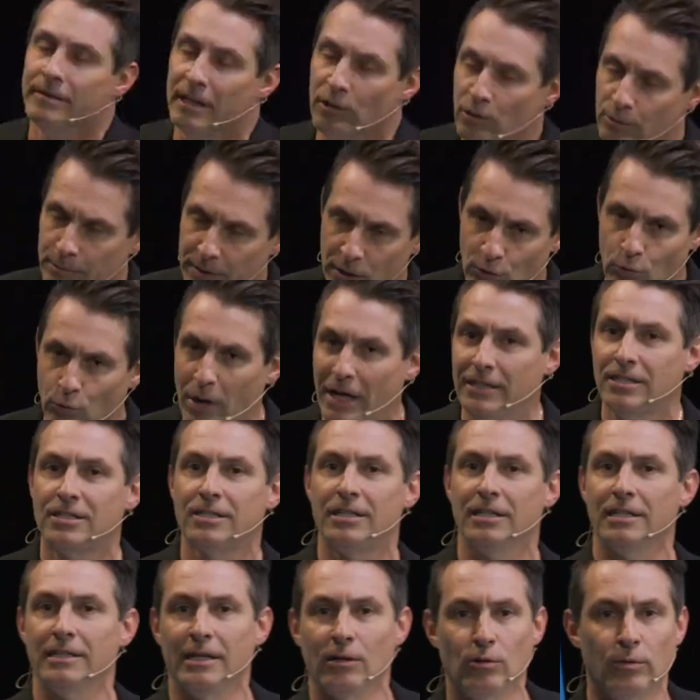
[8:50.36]
would be
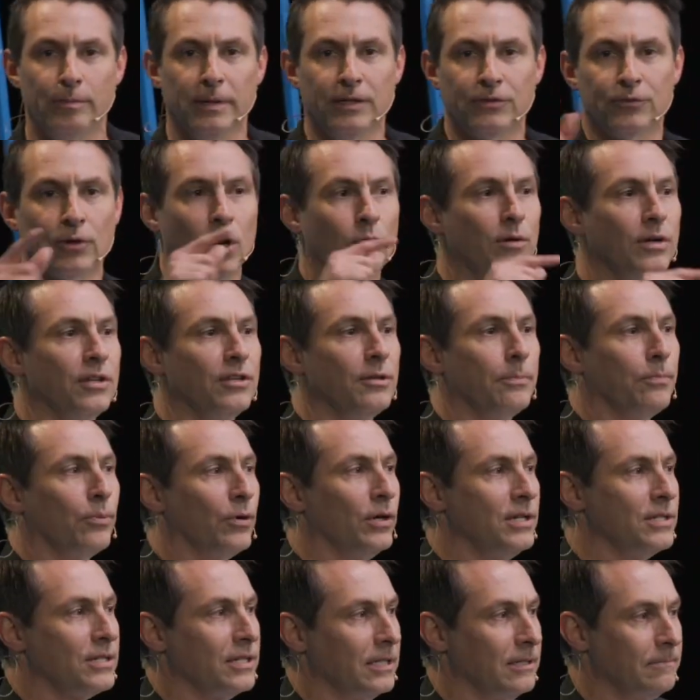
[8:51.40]
arrested and they would be thrown into
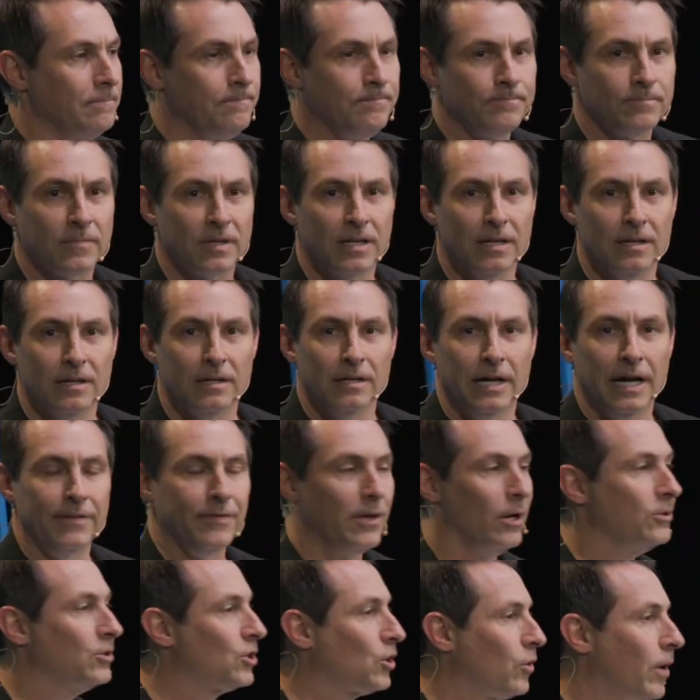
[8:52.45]
prison. And
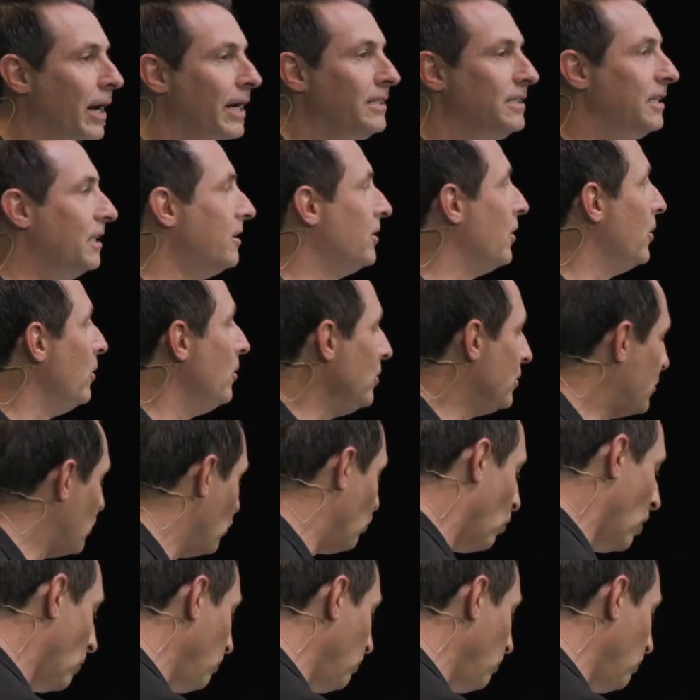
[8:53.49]
those crazy dudes, what